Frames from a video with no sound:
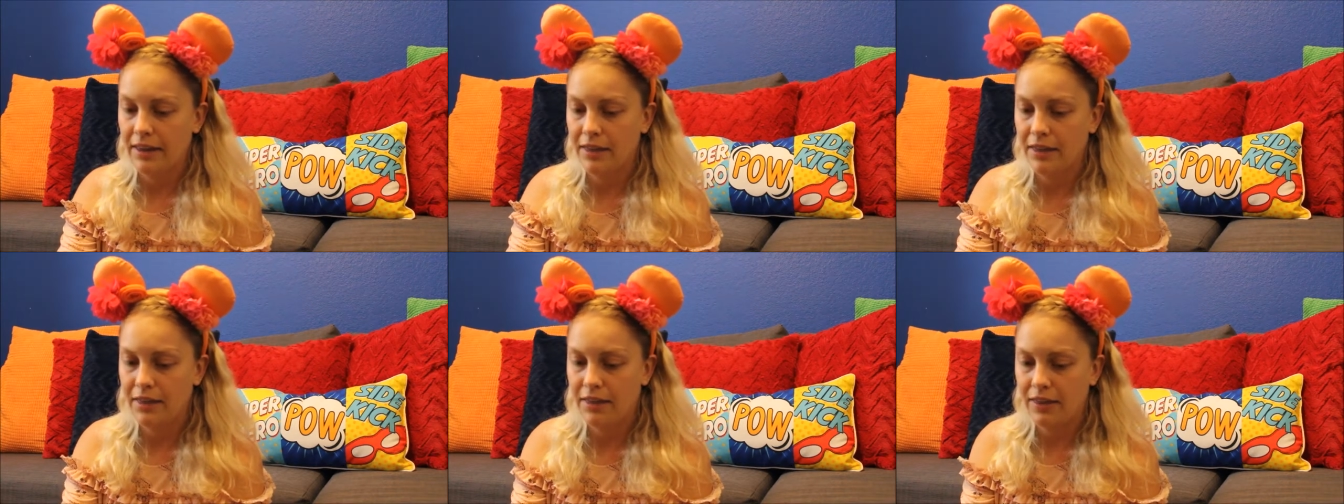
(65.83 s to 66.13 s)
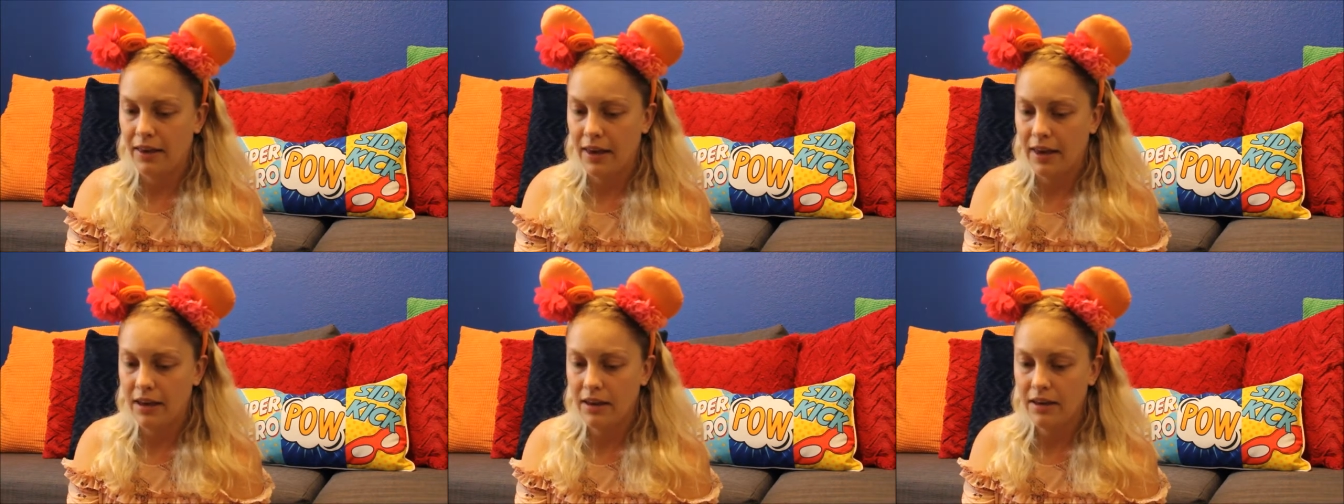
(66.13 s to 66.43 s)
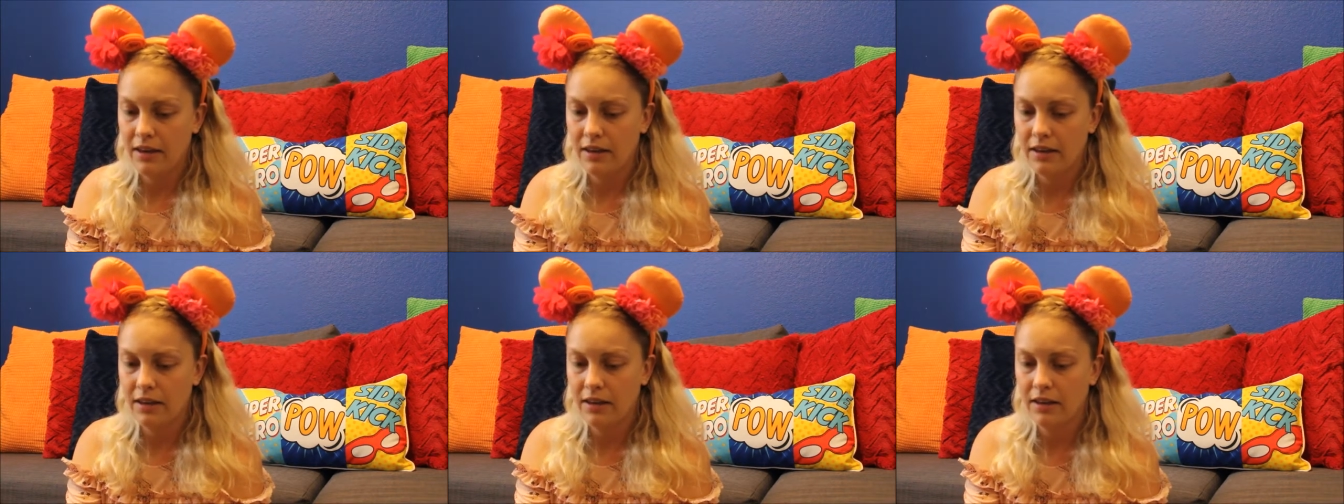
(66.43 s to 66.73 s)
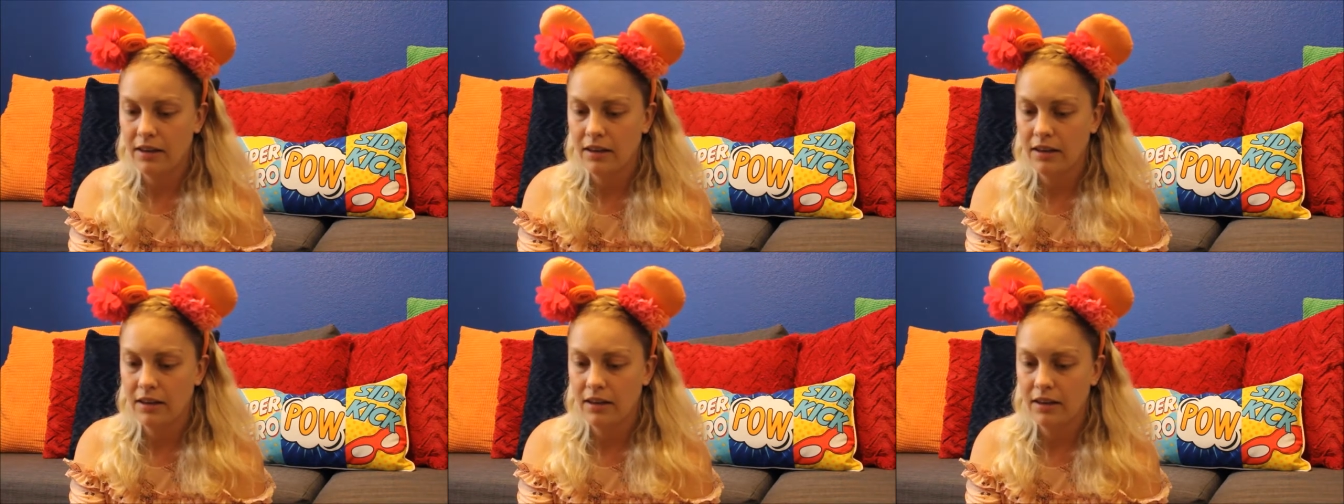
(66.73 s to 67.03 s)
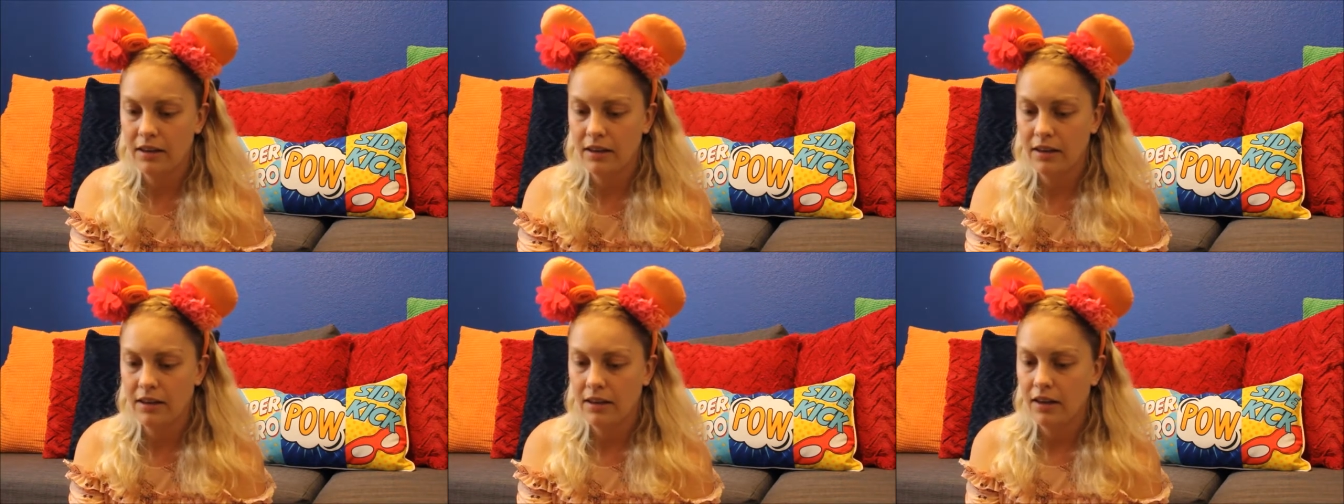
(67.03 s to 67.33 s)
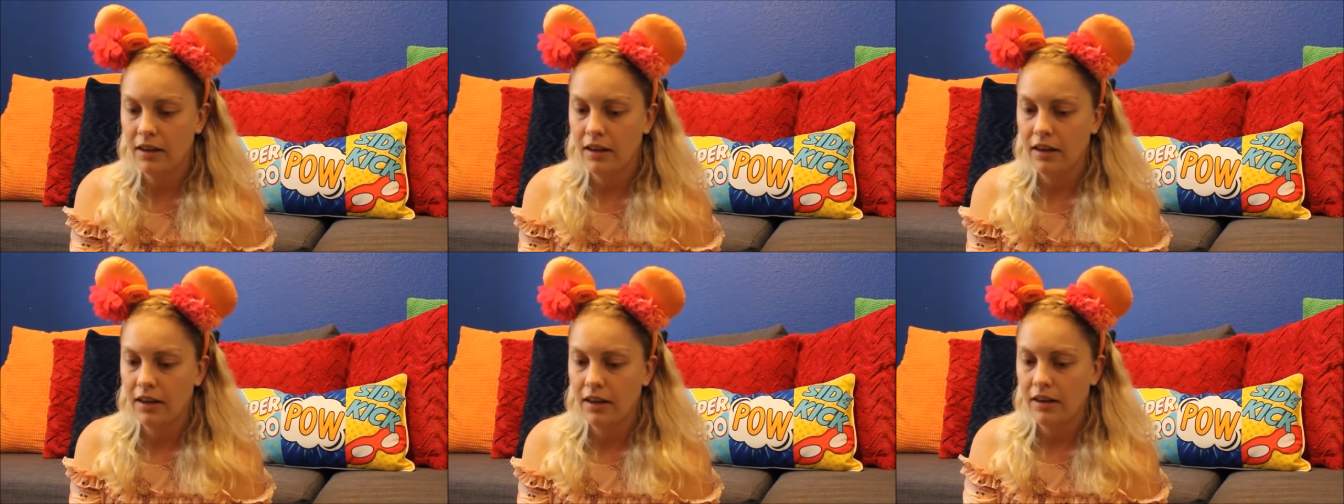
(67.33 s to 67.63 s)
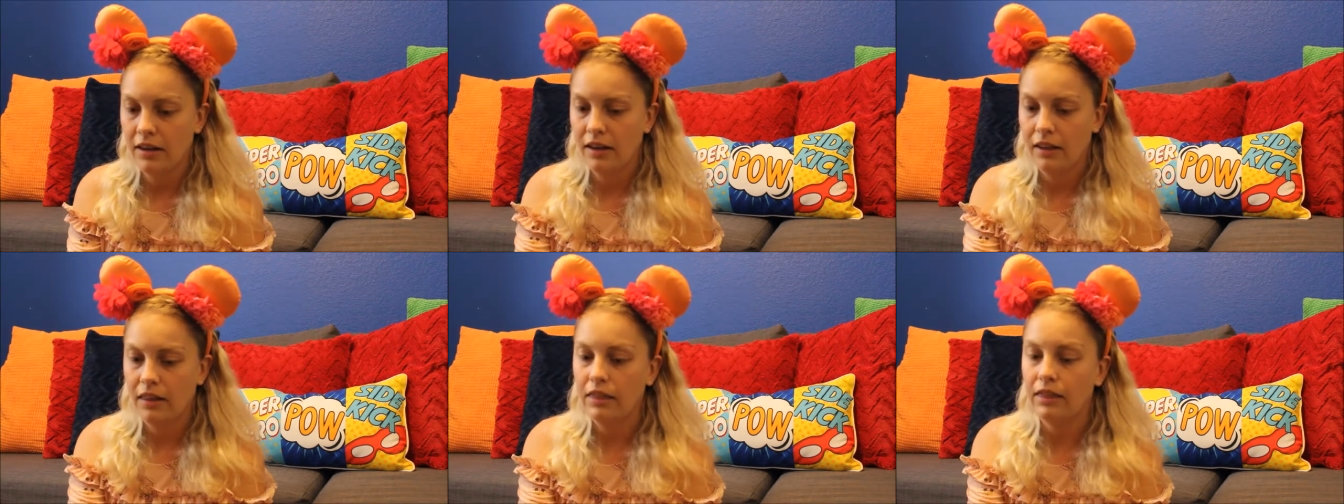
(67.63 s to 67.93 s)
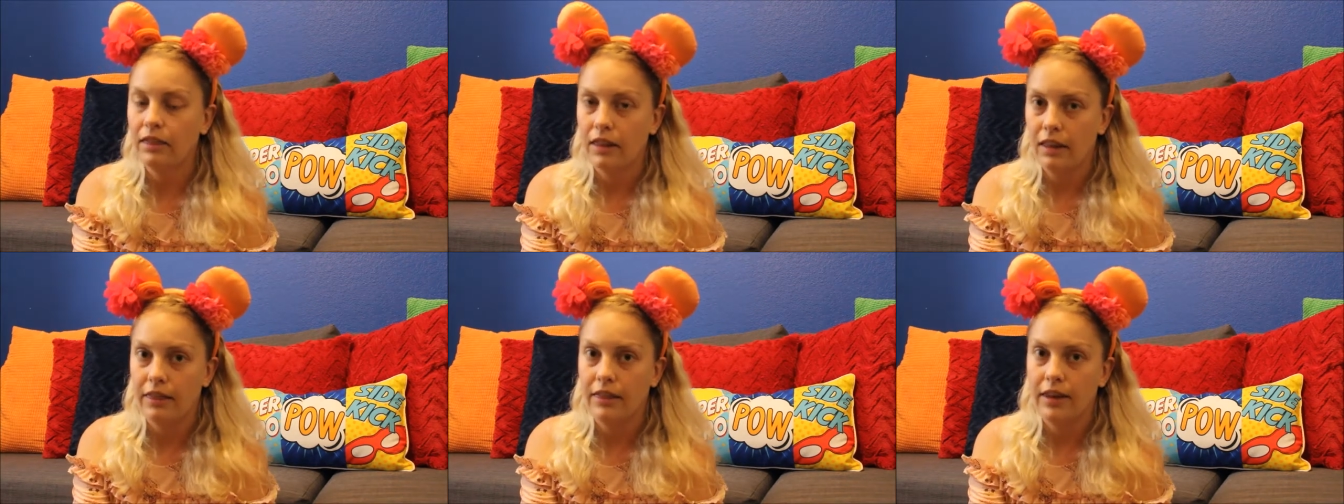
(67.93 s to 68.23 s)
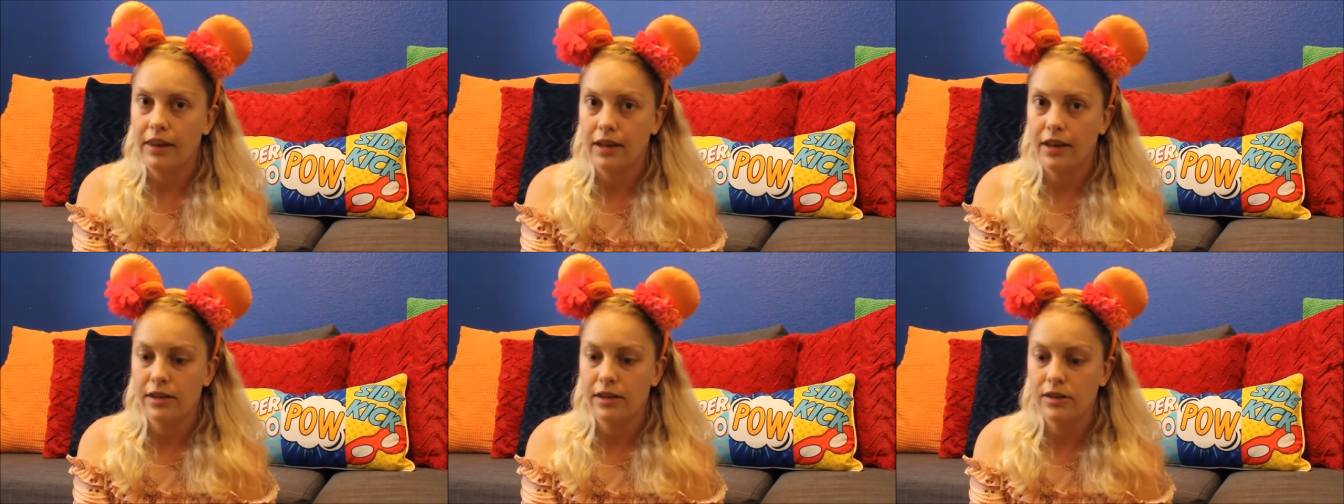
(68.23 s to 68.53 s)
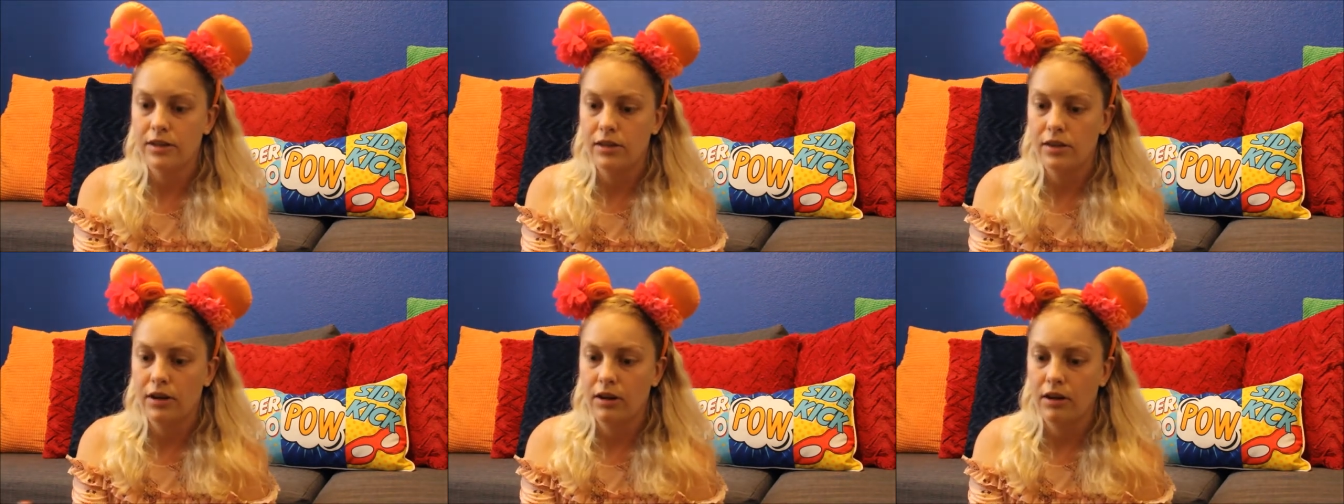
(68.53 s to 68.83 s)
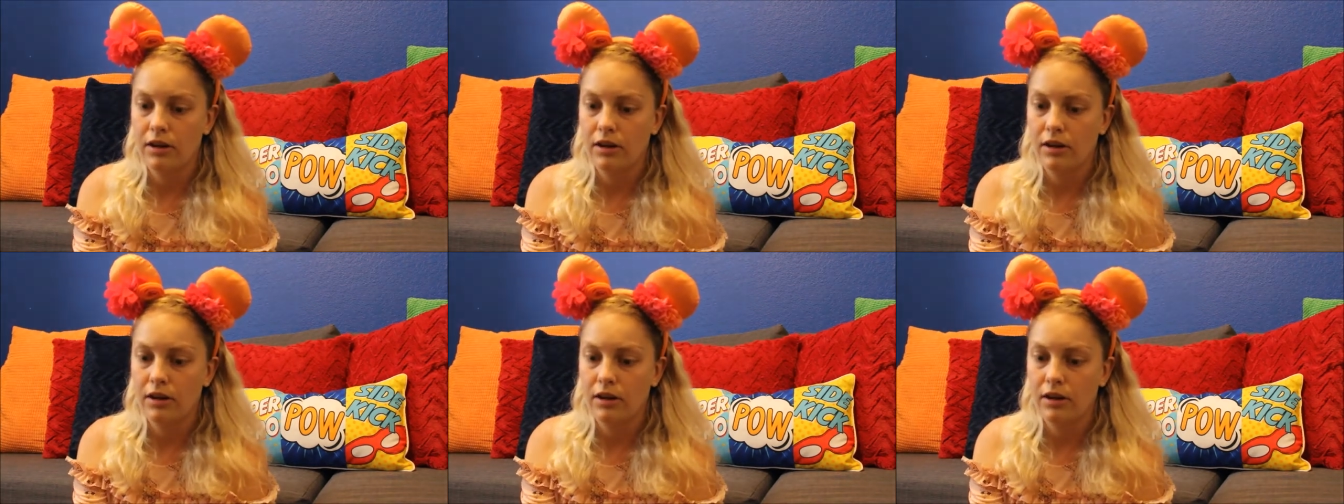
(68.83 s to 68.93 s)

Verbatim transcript: think that these